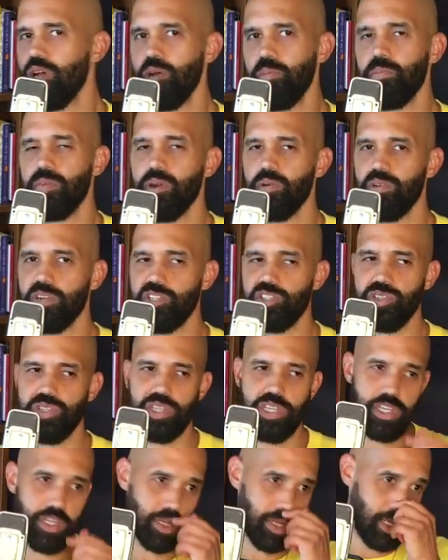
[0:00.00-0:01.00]
but I want you to
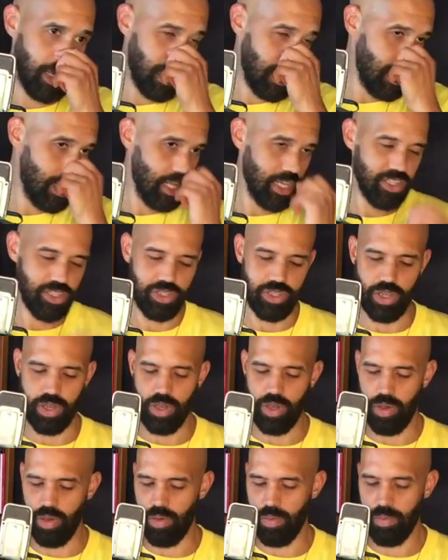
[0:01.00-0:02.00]
hear it.
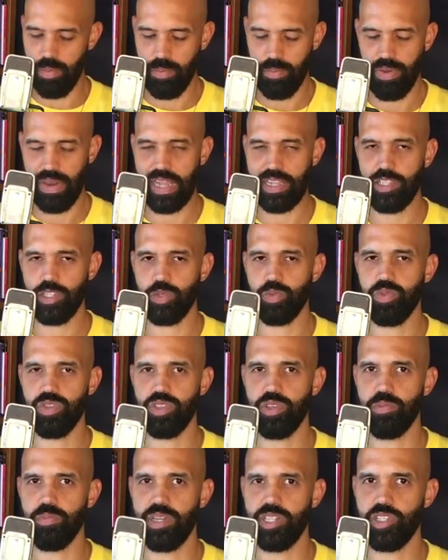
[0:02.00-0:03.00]
So practice with your
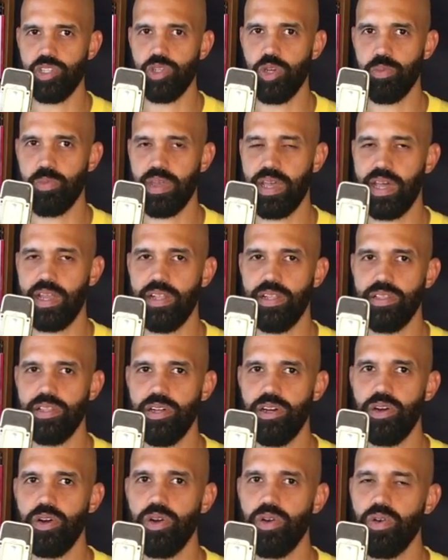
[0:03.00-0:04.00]
metronome kind of
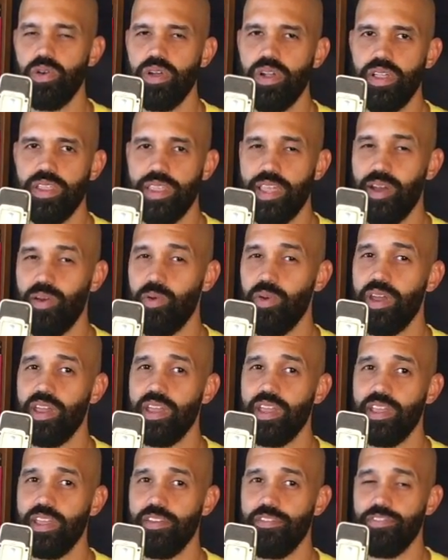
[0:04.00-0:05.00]
low. That way,
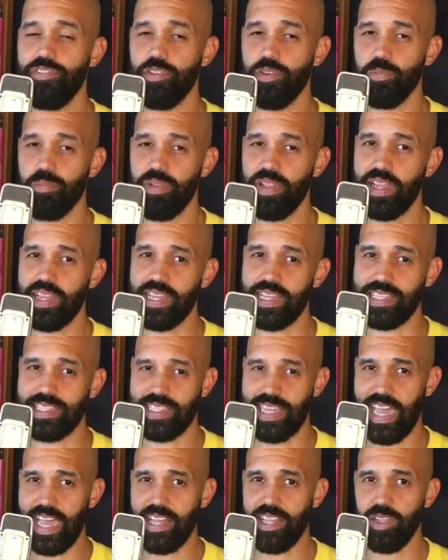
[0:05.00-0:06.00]
if you're playing
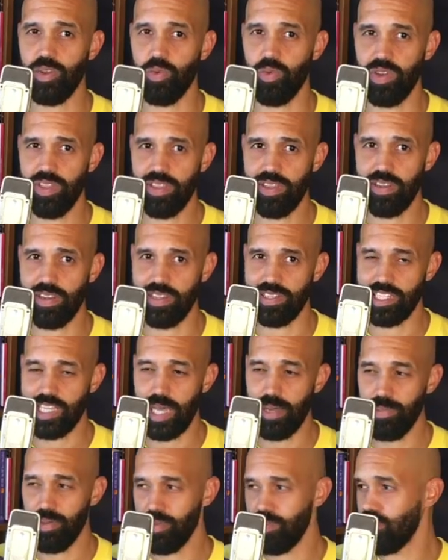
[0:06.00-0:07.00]
exactly with it on top
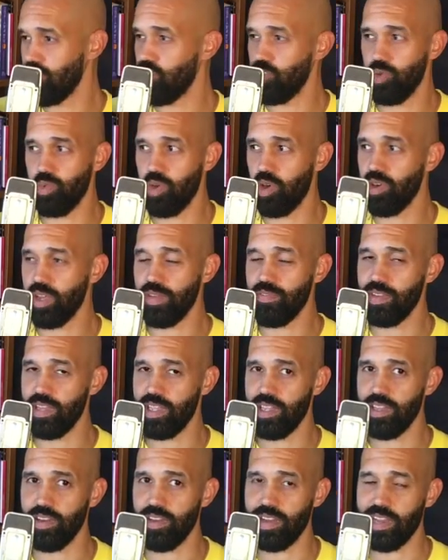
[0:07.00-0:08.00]
of it, you won't even
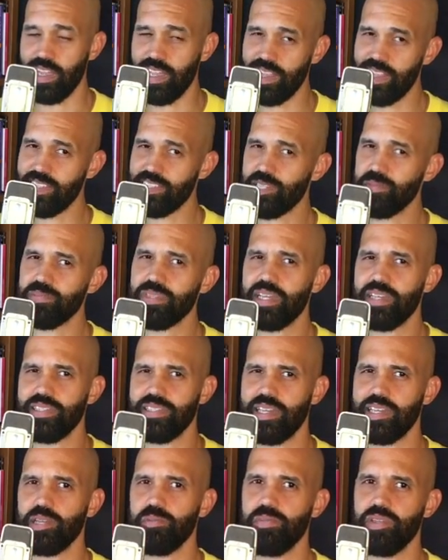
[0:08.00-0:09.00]
hear it. And sometimes that
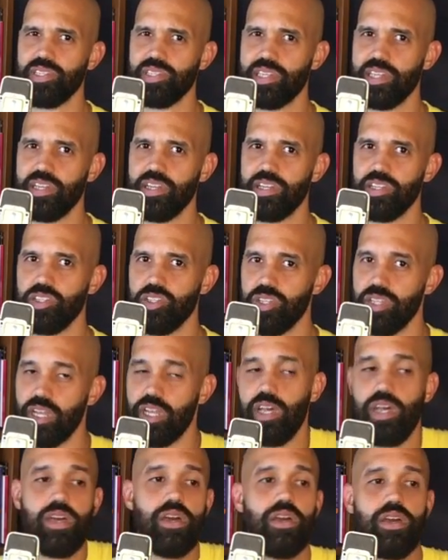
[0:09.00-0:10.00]
can be scary because you're like,
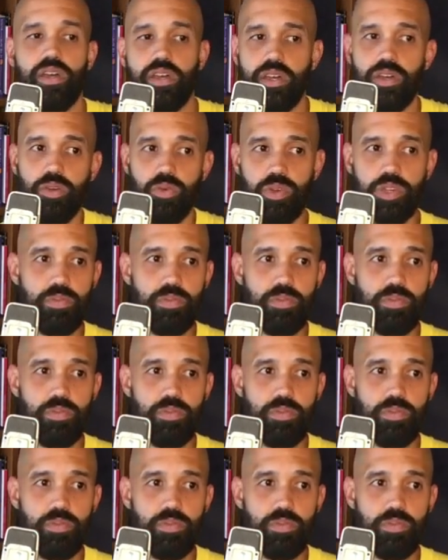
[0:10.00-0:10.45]
where'd the